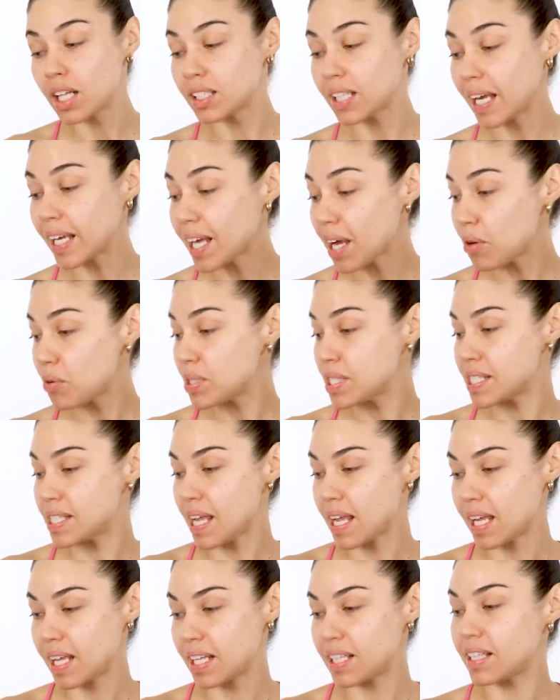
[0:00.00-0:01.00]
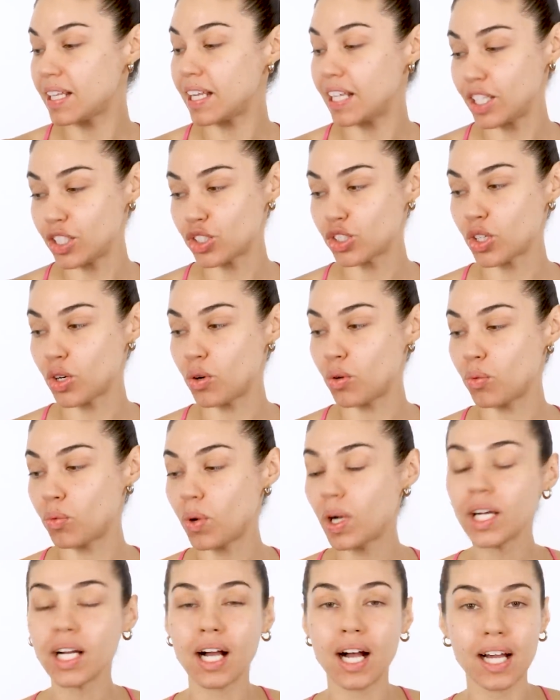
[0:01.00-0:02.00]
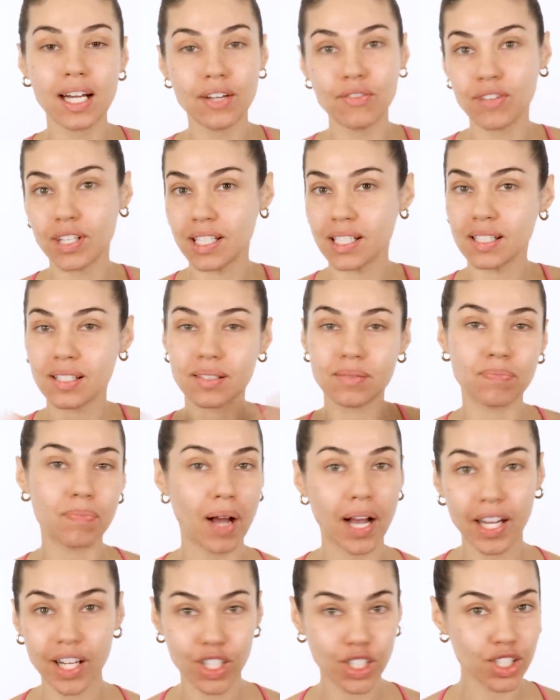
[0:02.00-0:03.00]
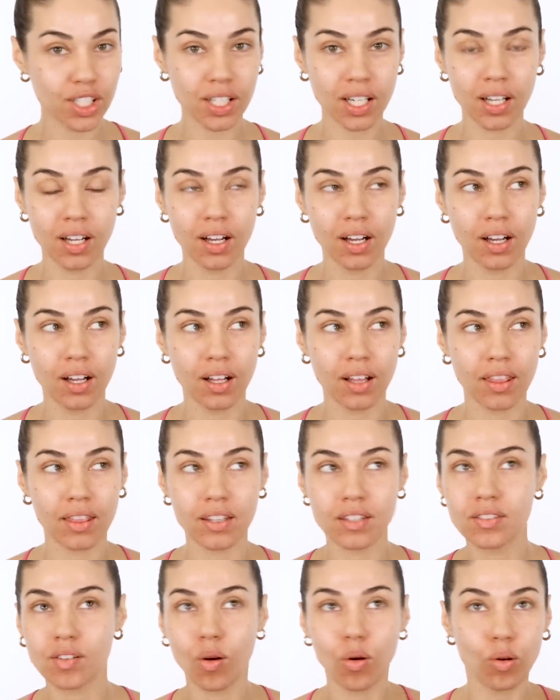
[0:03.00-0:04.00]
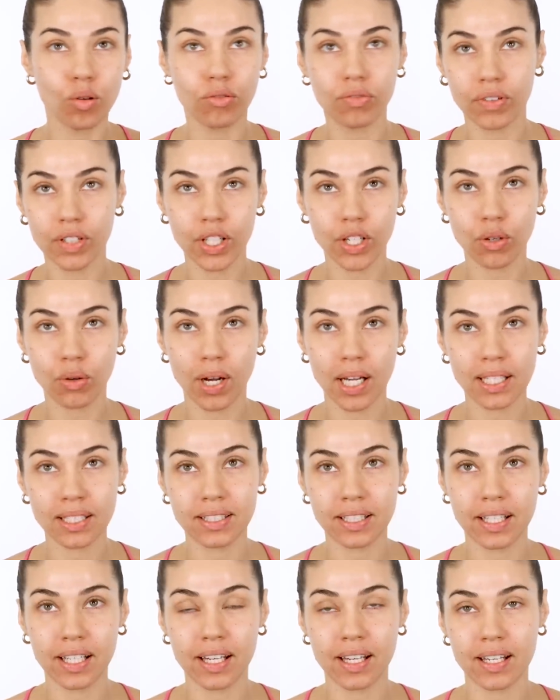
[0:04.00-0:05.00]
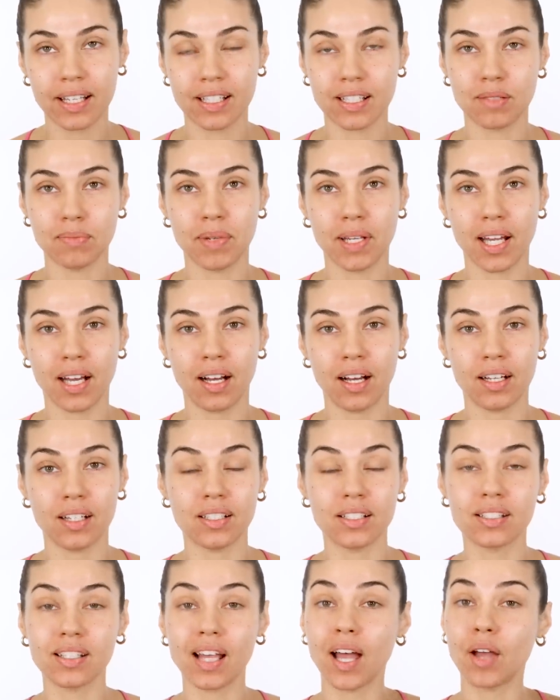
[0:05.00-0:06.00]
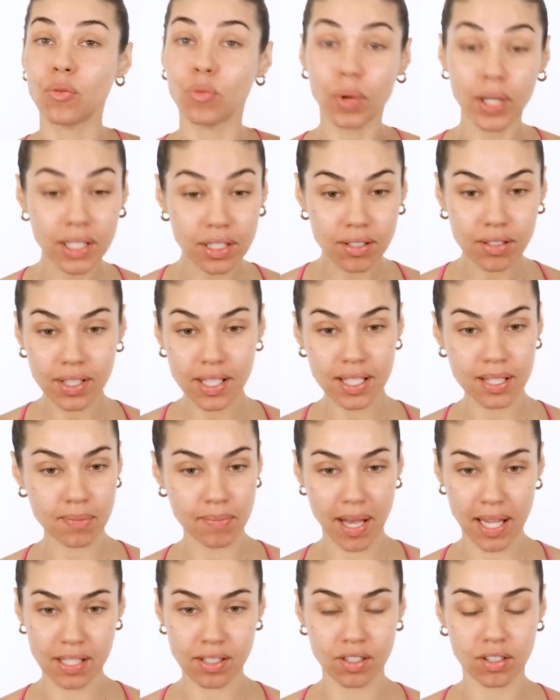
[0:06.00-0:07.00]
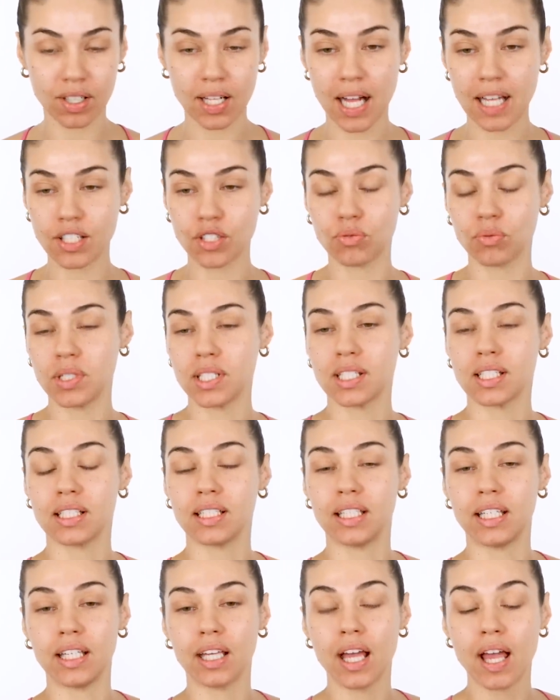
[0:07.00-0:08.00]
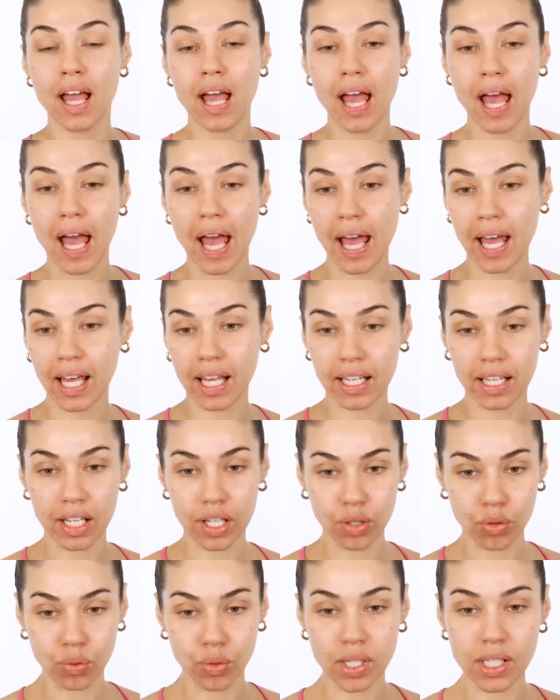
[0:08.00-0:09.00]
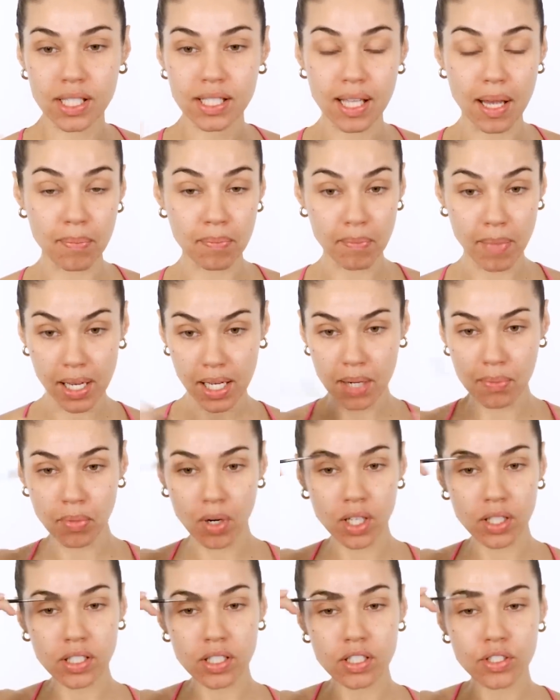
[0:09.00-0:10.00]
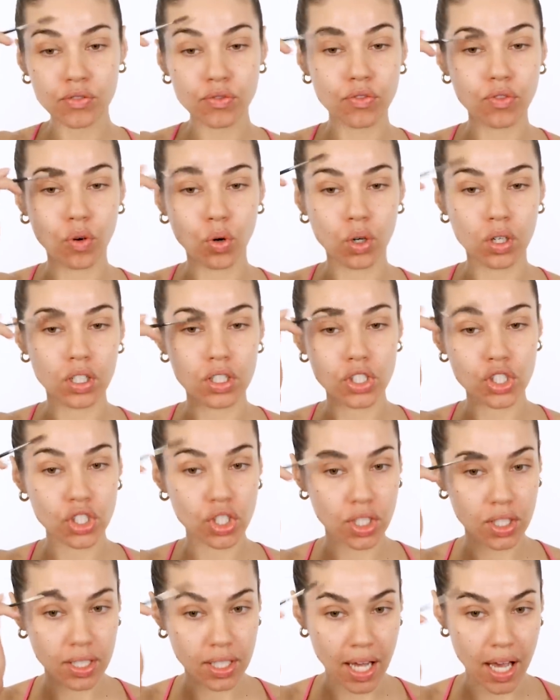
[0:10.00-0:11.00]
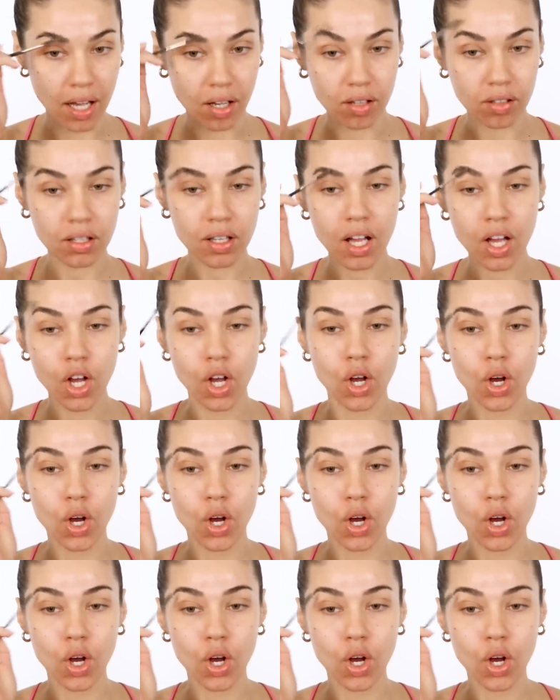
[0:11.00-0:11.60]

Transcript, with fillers: like I was saying in the intro, what kind of inspired this whole video idea is because I went to this masterclass recently, and it was a makeup artist for Chanel,